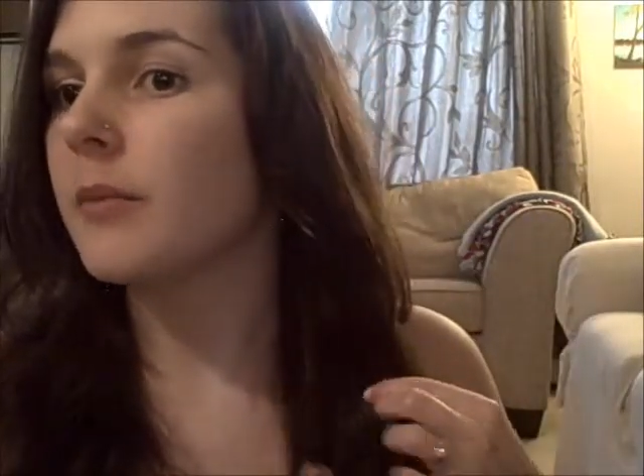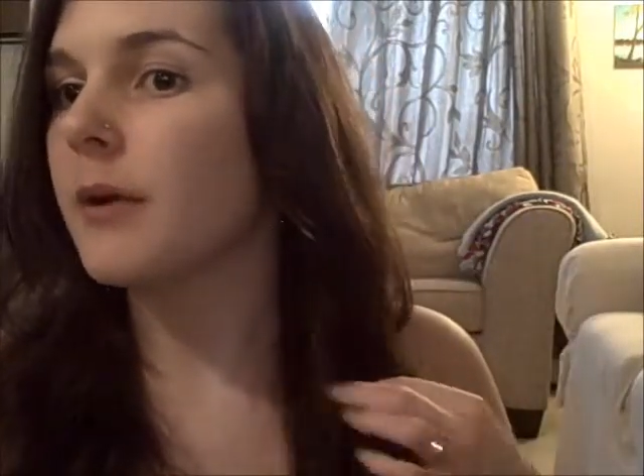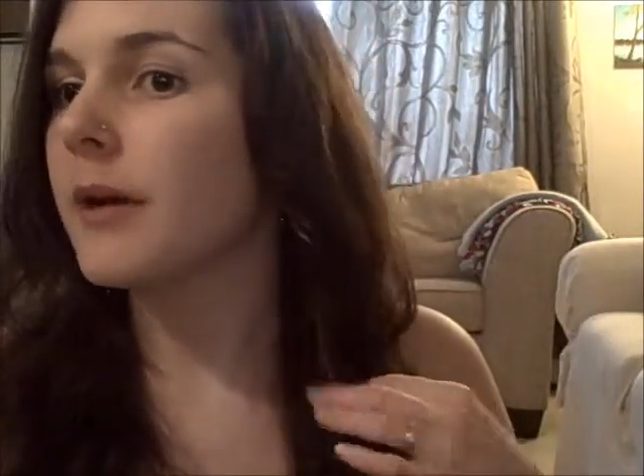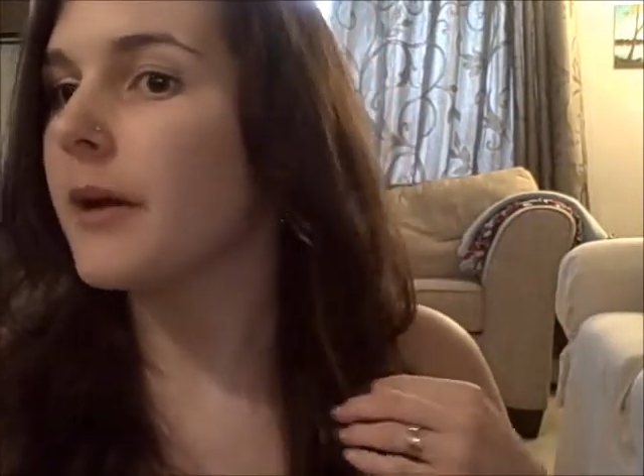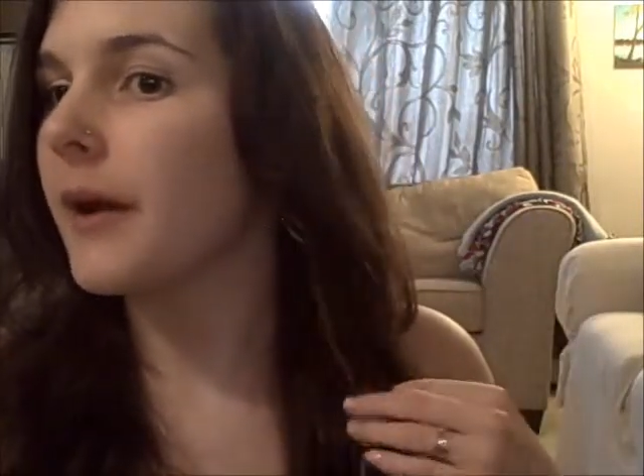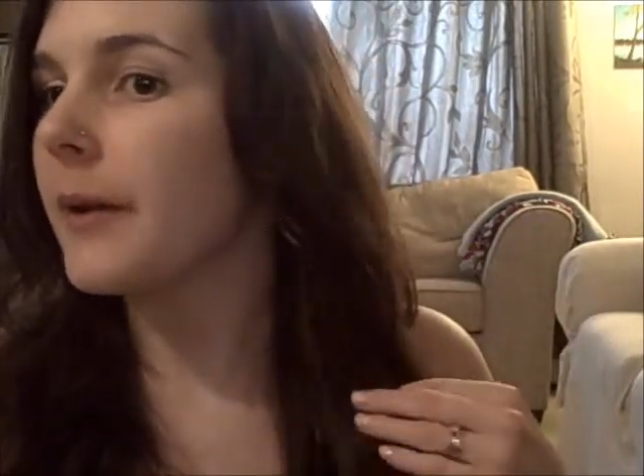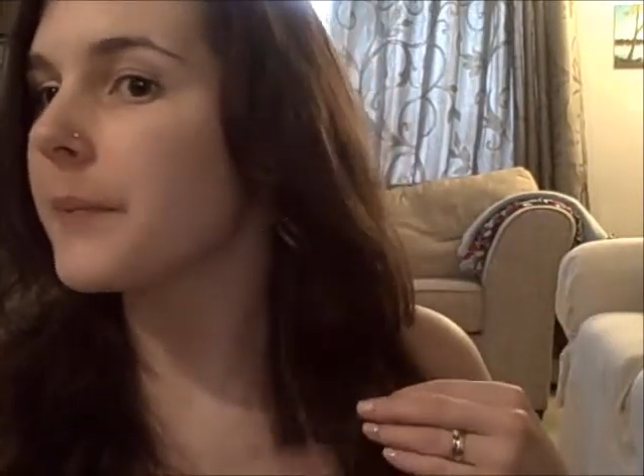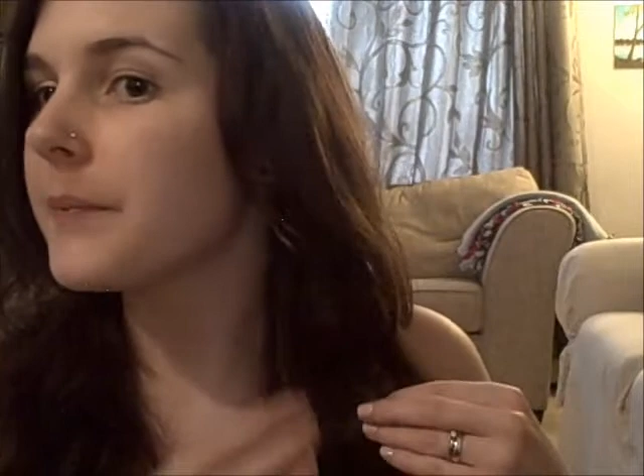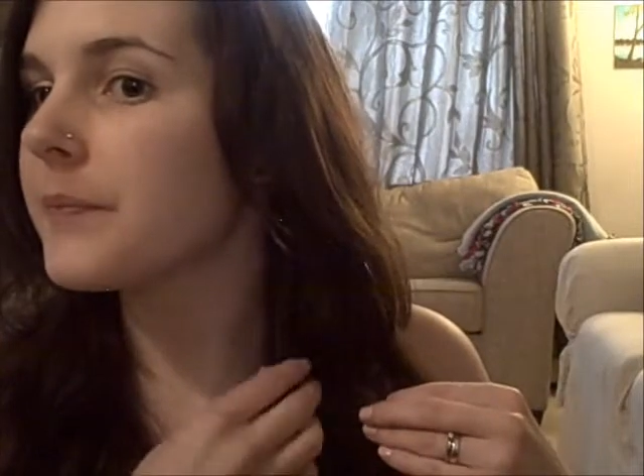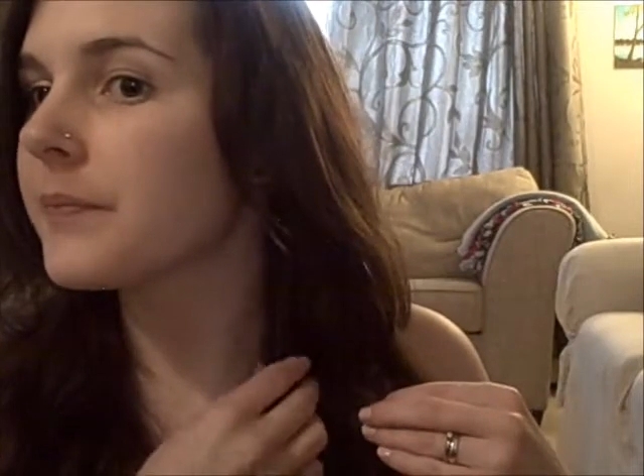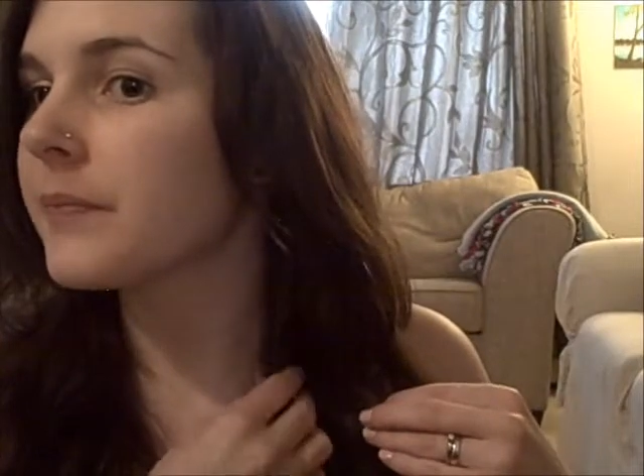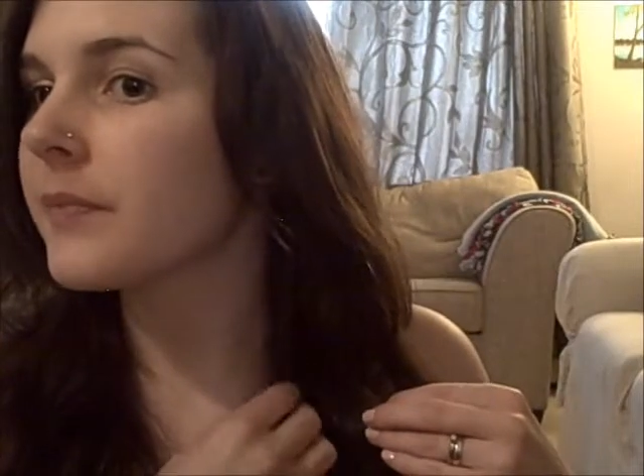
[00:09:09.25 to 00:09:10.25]
But
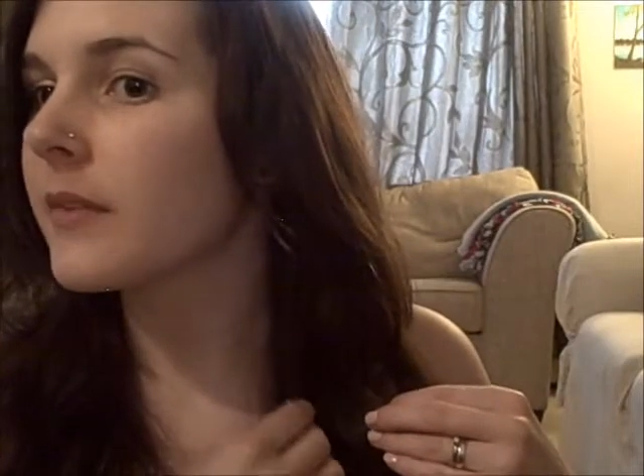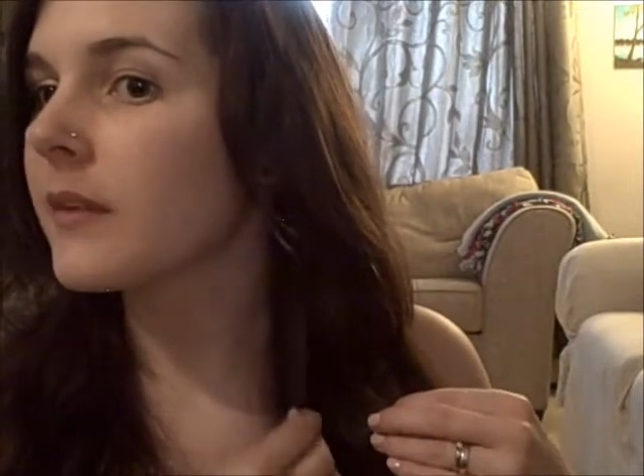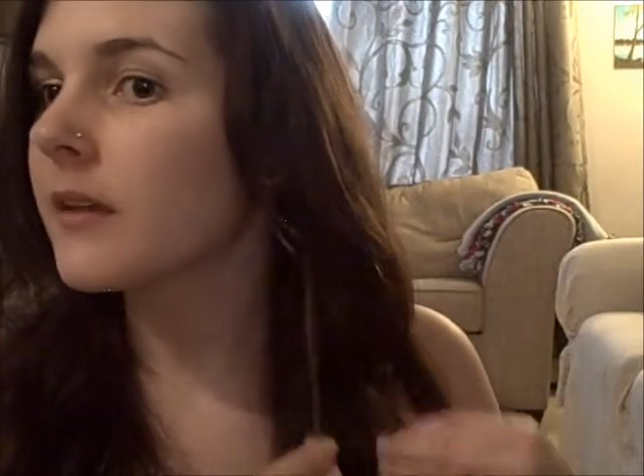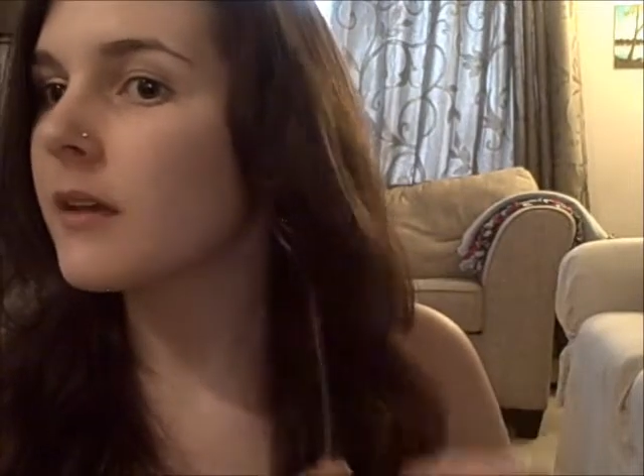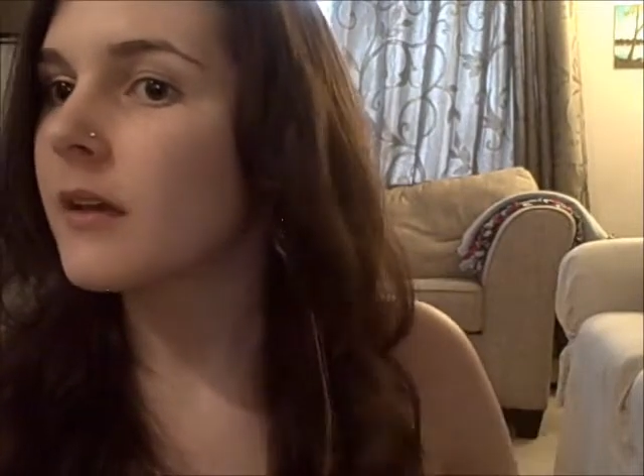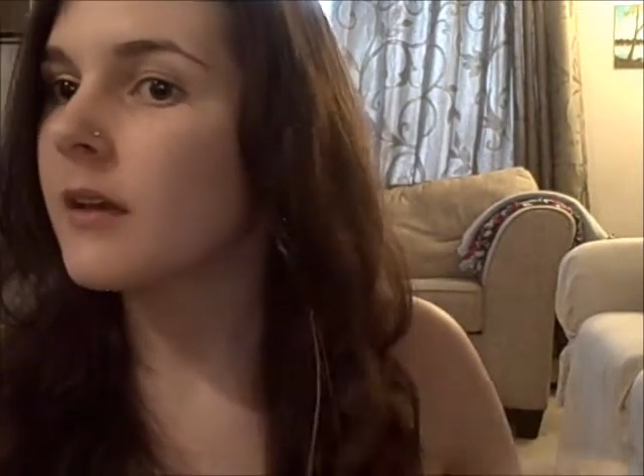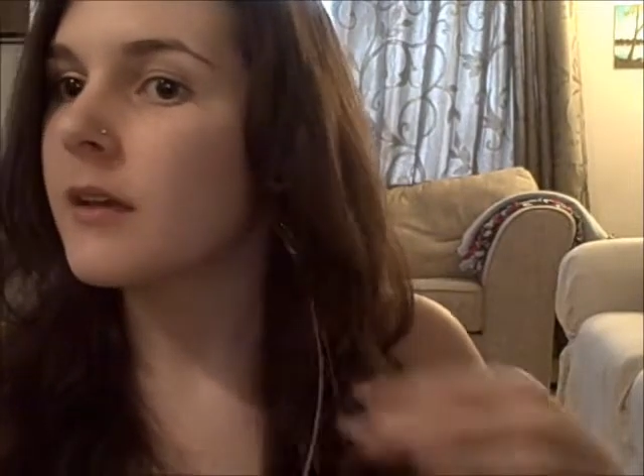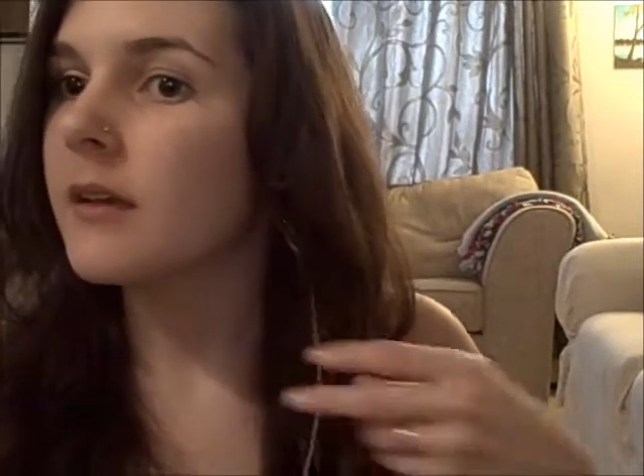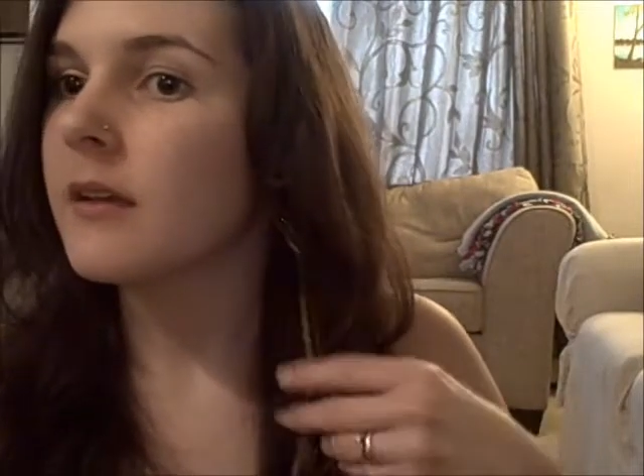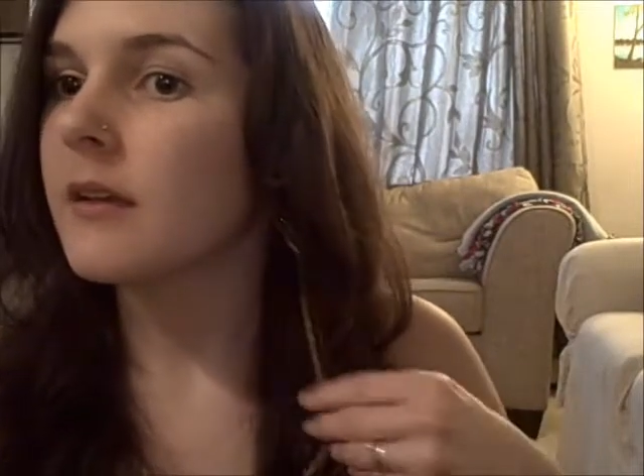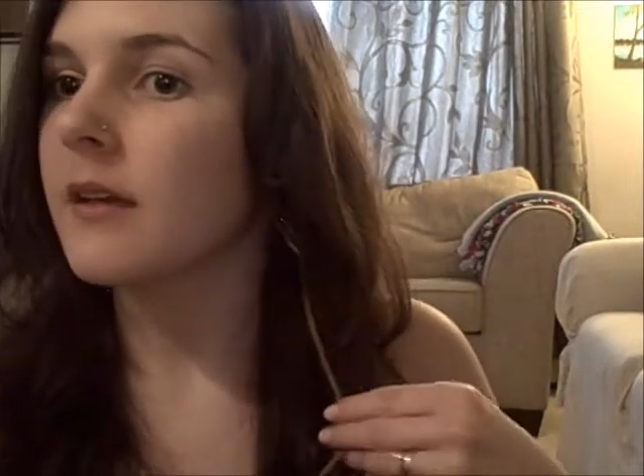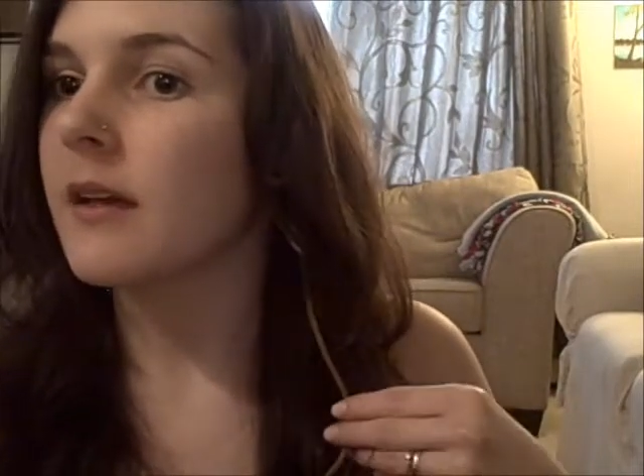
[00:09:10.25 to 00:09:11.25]

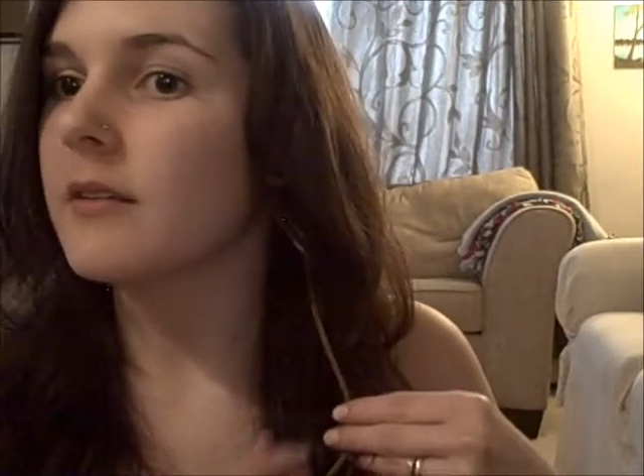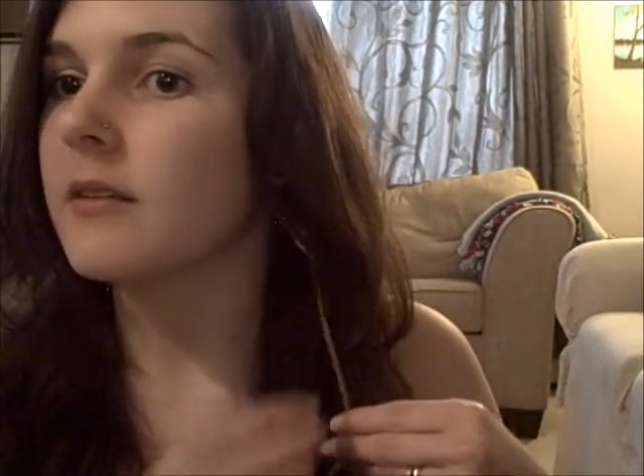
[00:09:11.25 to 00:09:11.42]
yeah,